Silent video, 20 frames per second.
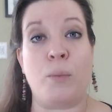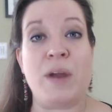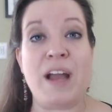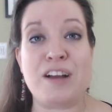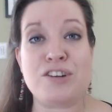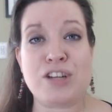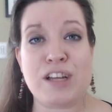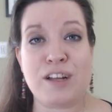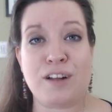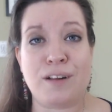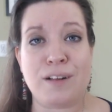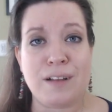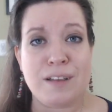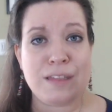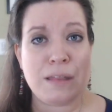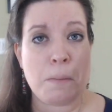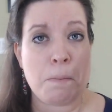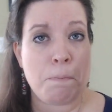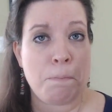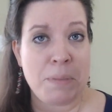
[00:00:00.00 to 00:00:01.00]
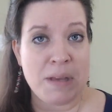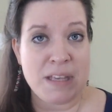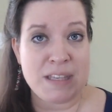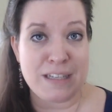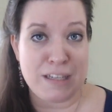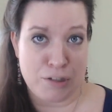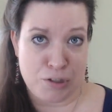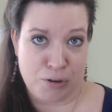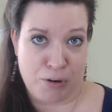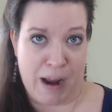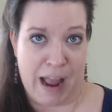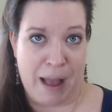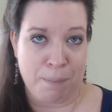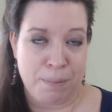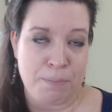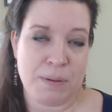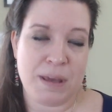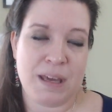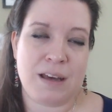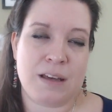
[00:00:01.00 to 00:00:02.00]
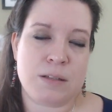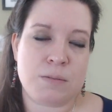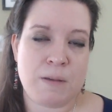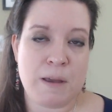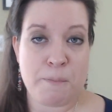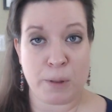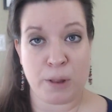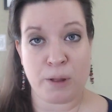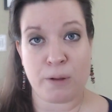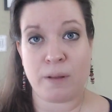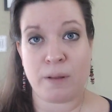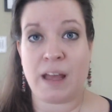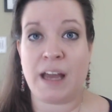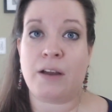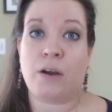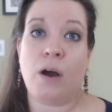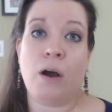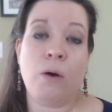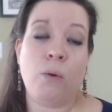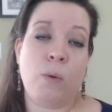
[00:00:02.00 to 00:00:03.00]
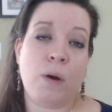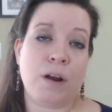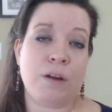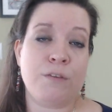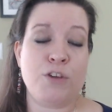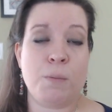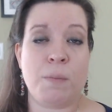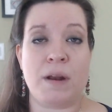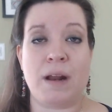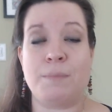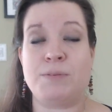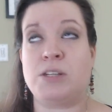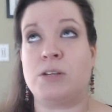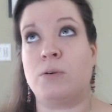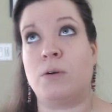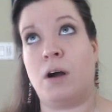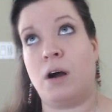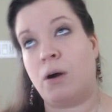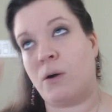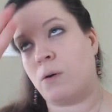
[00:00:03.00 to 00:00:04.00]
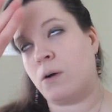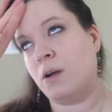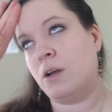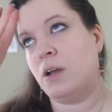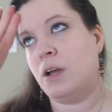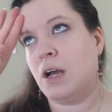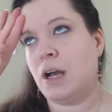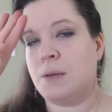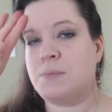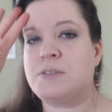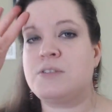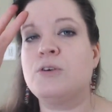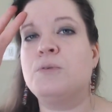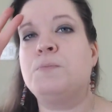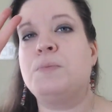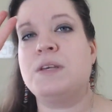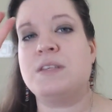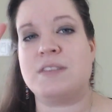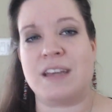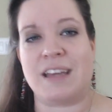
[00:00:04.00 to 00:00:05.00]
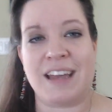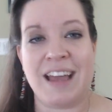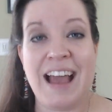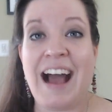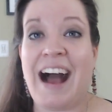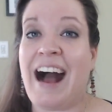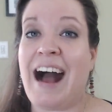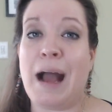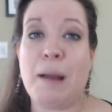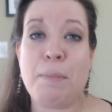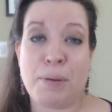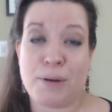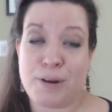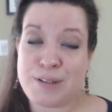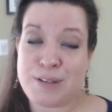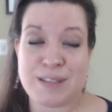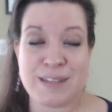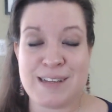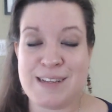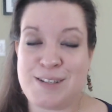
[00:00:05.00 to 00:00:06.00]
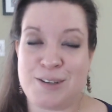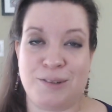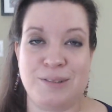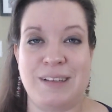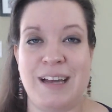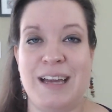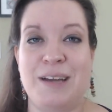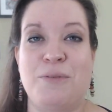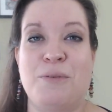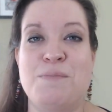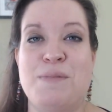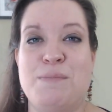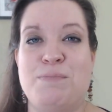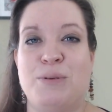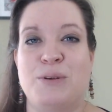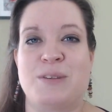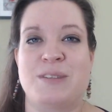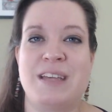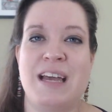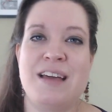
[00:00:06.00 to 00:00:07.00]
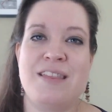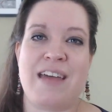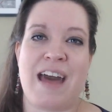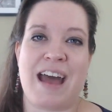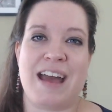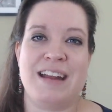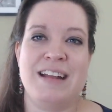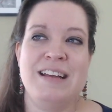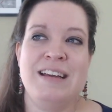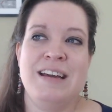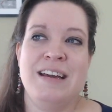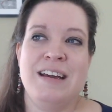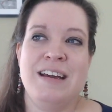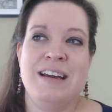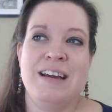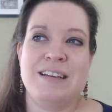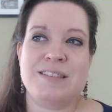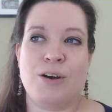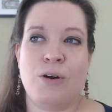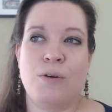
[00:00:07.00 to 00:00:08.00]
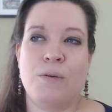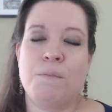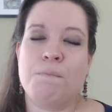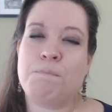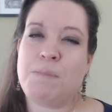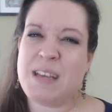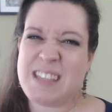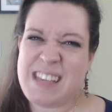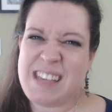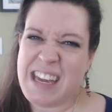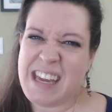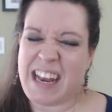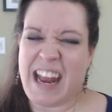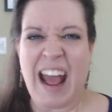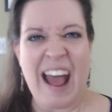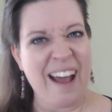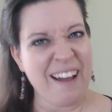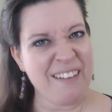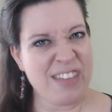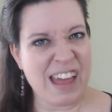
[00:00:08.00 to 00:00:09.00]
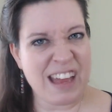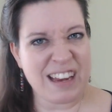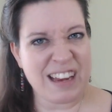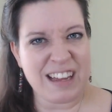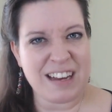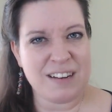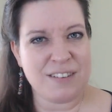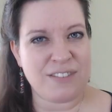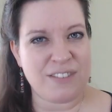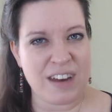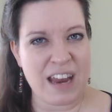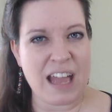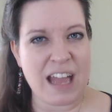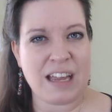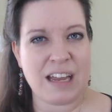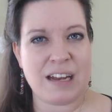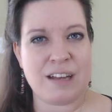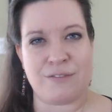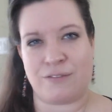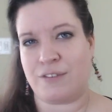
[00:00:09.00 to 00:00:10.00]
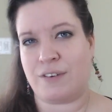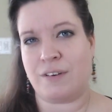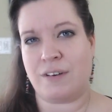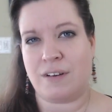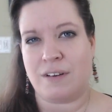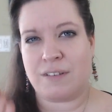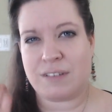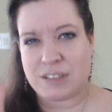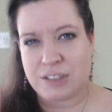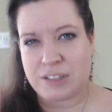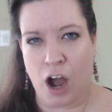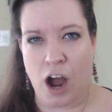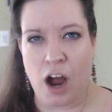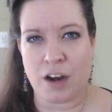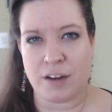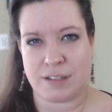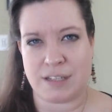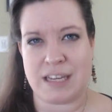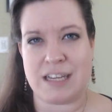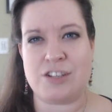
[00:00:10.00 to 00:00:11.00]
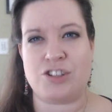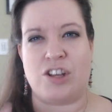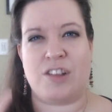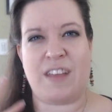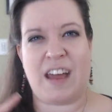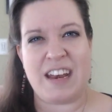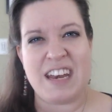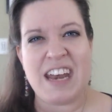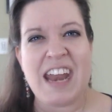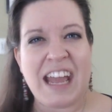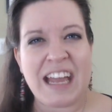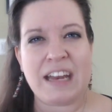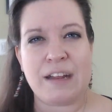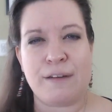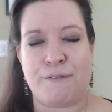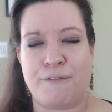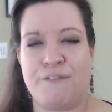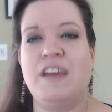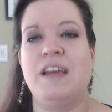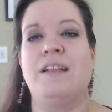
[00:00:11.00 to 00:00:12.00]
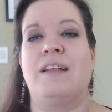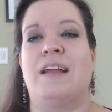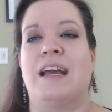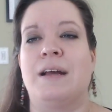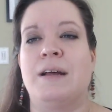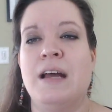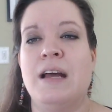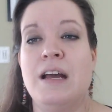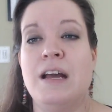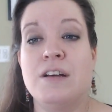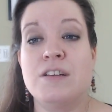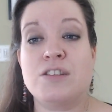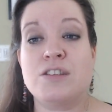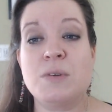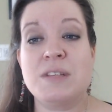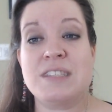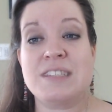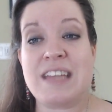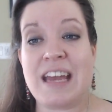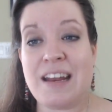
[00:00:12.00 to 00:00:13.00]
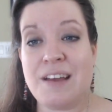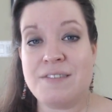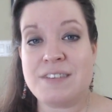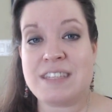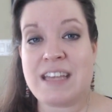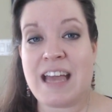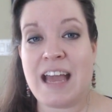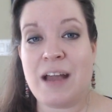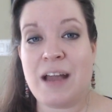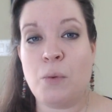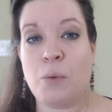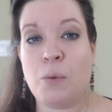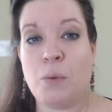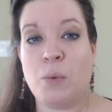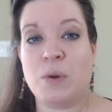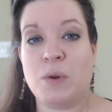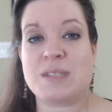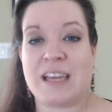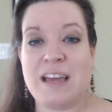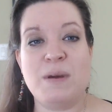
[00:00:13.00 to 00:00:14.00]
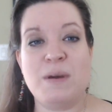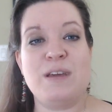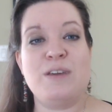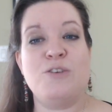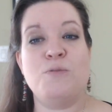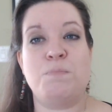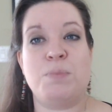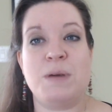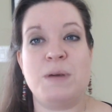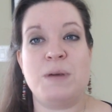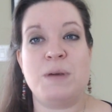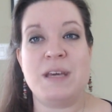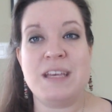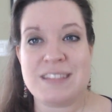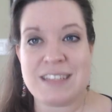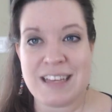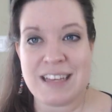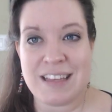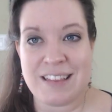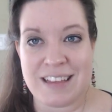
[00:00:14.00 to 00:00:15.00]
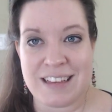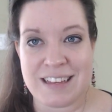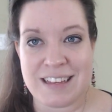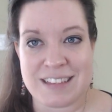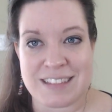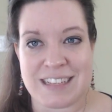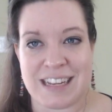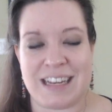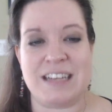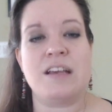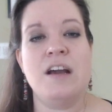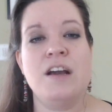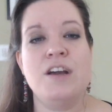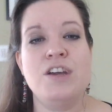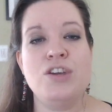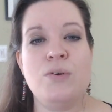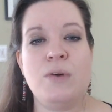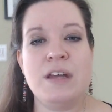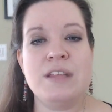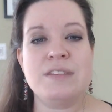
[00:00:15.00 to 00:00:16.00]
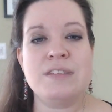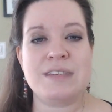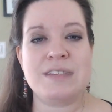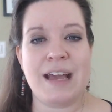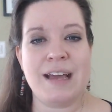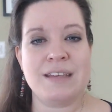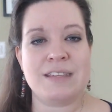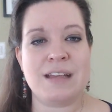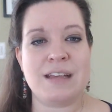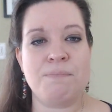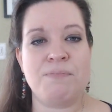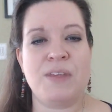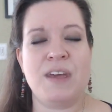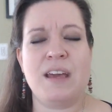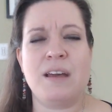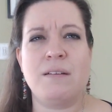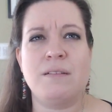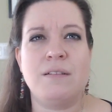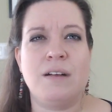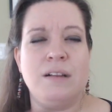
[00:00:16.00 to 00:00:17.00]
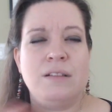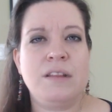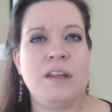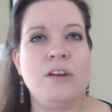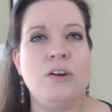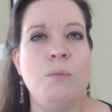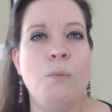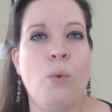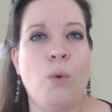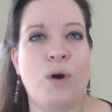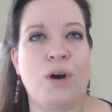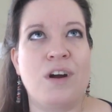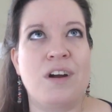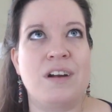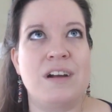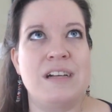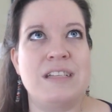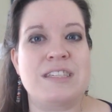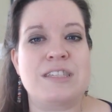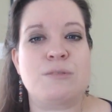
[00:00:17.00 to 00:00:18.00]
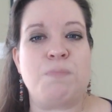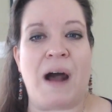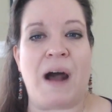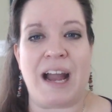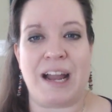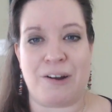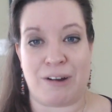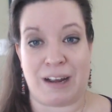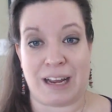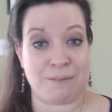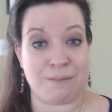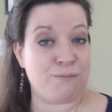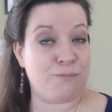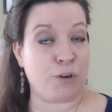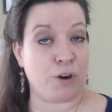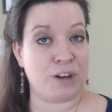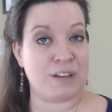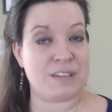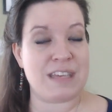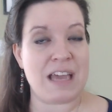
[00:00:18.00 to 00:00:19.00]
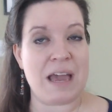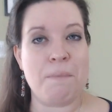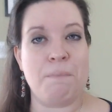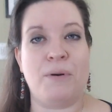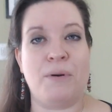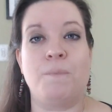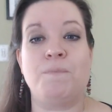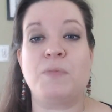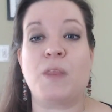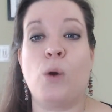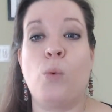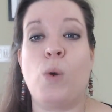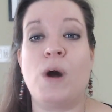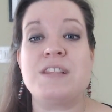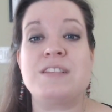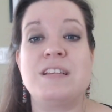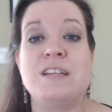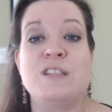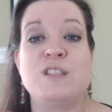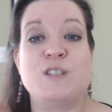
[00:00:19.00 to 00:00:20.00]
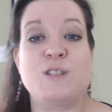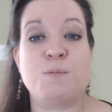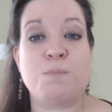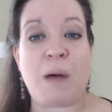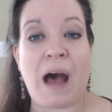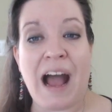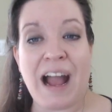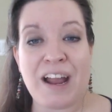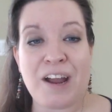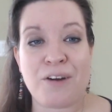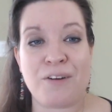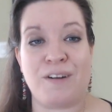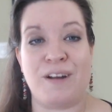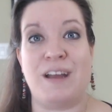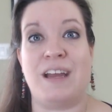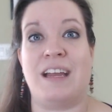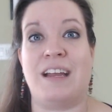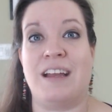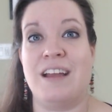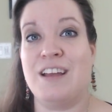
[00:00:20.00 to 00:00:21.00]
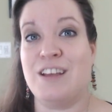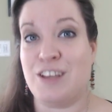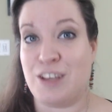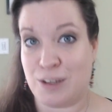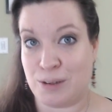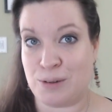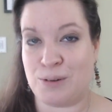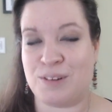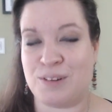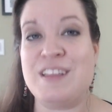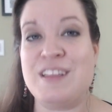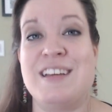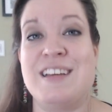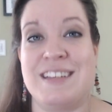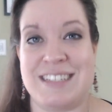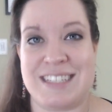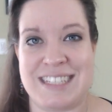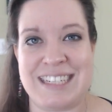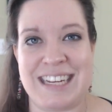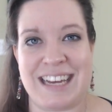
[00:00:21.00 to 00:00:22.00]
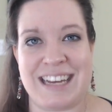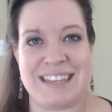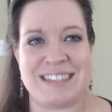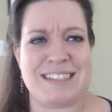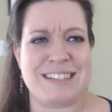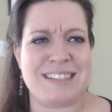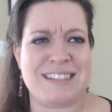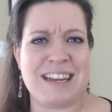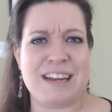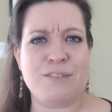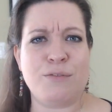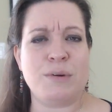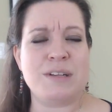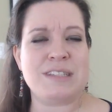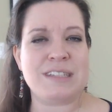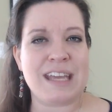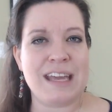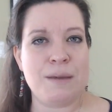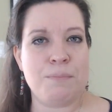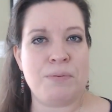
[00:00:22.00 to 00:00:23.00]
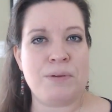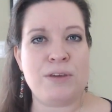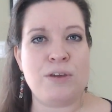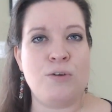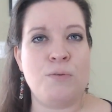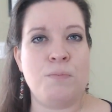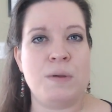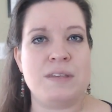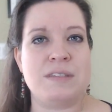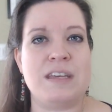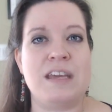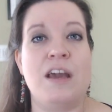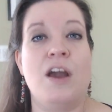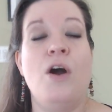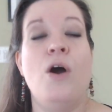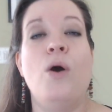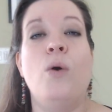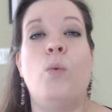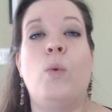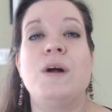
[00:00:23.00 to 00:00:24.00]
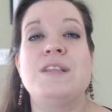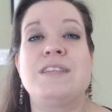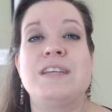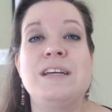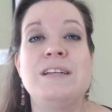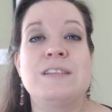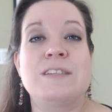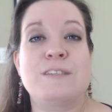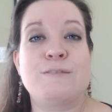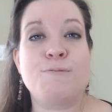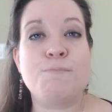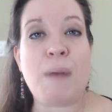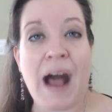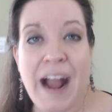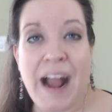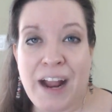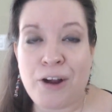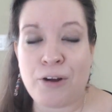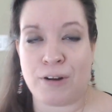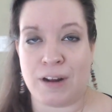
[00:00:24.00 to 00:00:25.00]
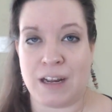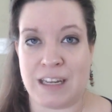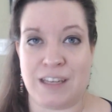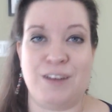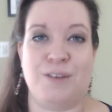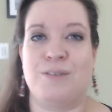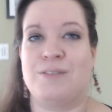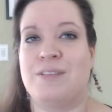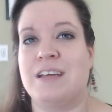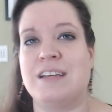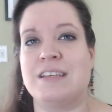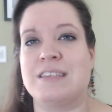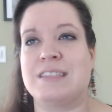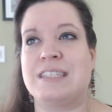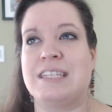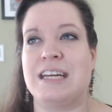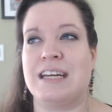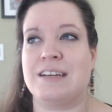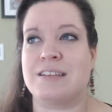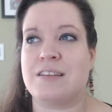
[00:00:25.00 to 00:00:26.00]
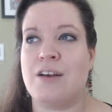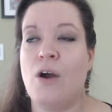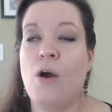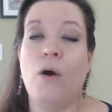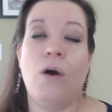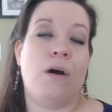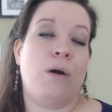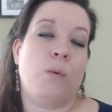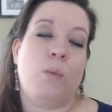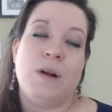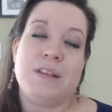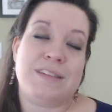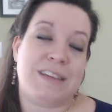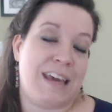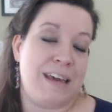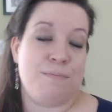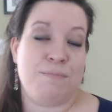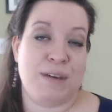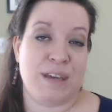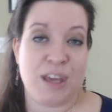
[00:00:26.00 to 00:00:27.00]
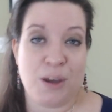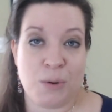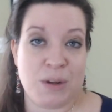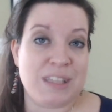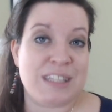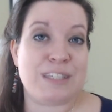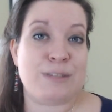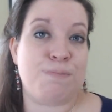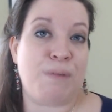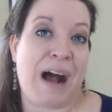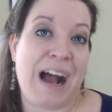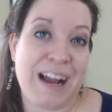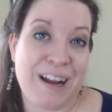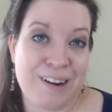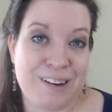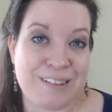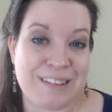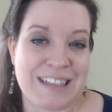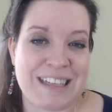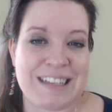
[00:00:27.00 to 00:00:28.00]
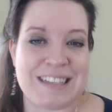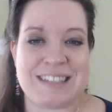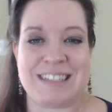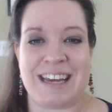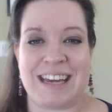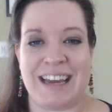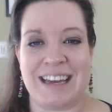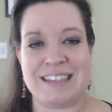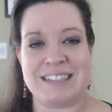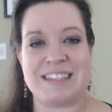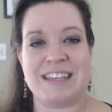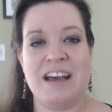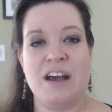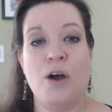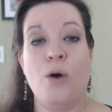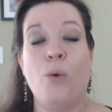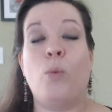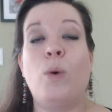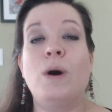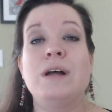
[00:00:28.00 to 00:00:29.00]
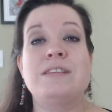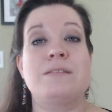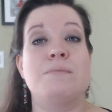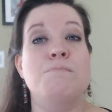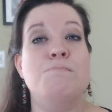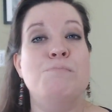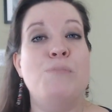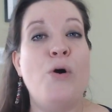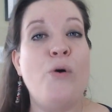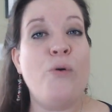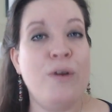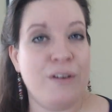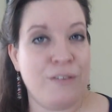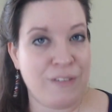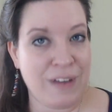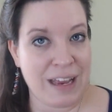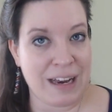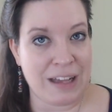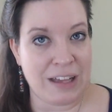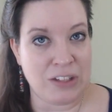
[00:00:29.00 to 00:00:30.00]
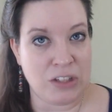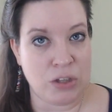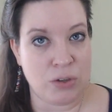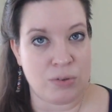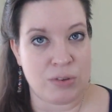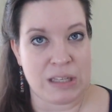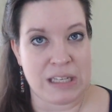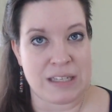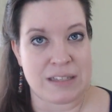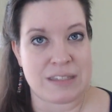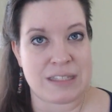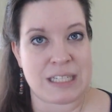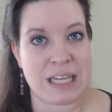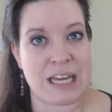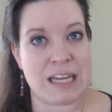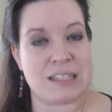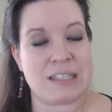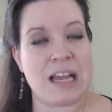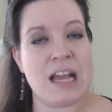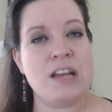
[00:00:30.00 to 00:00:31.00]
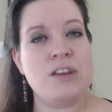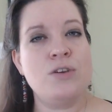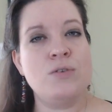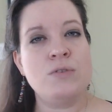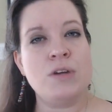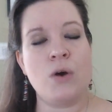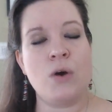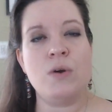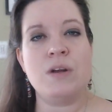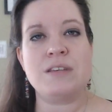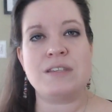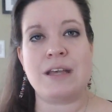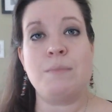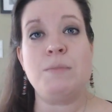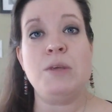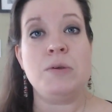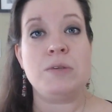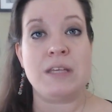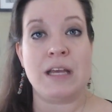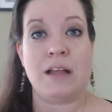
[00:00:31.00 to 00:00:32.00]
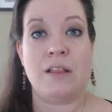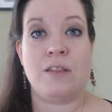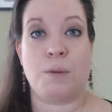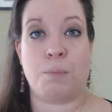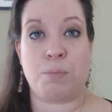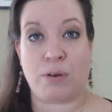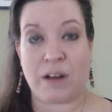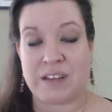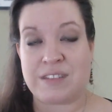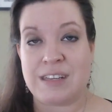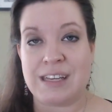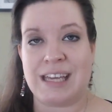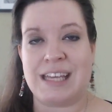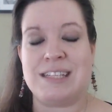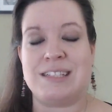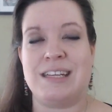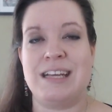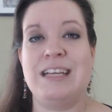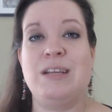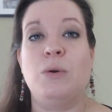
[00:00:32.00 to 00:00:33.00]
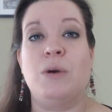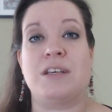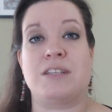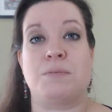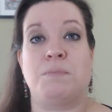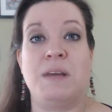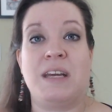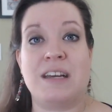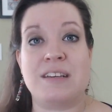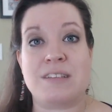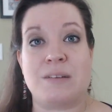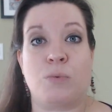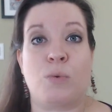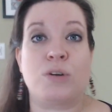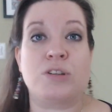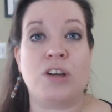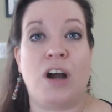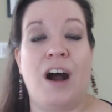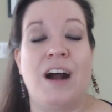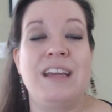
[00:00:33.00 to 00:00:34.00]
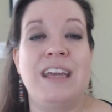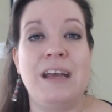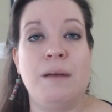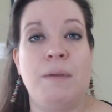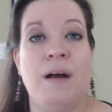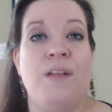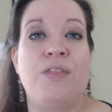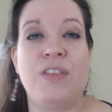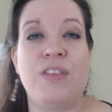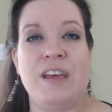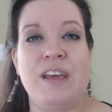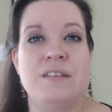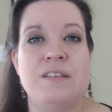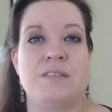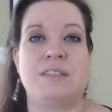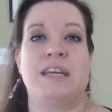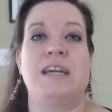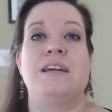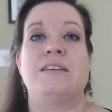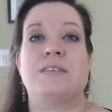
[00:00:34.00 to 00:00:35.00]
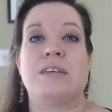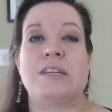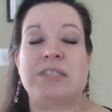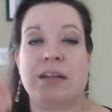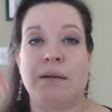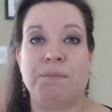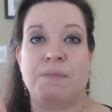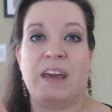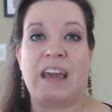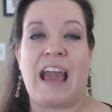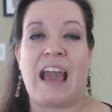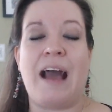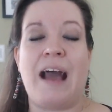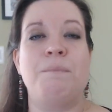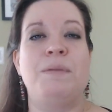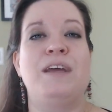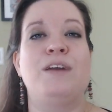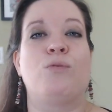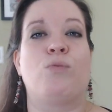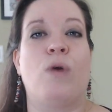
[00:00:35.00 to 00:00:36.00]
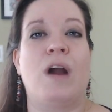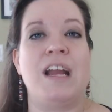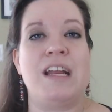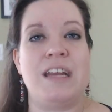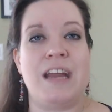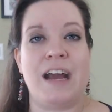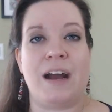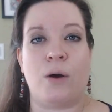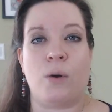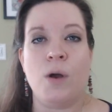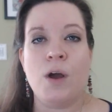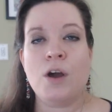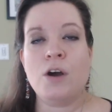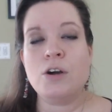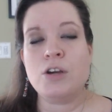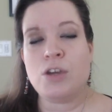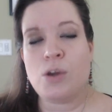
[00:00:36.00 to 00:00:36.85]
We actually call it the busy trap because people are like, oh, what have you been up to? Oh, I'm so busy. I personally don't like when people say that. So busy can have that kind of negative connotation, that negative feeling. So instead of saying what's keeping you busy these days, you can say something a little more inspiring. For example, what's inspiring you these days? Instead of what's keeping you busy, what's inspiring you these days? Or what's keeping you inspired these days? What's motivating you these days? And you notice I'm using the present continuous because we're talking about these days. It's something happening right now.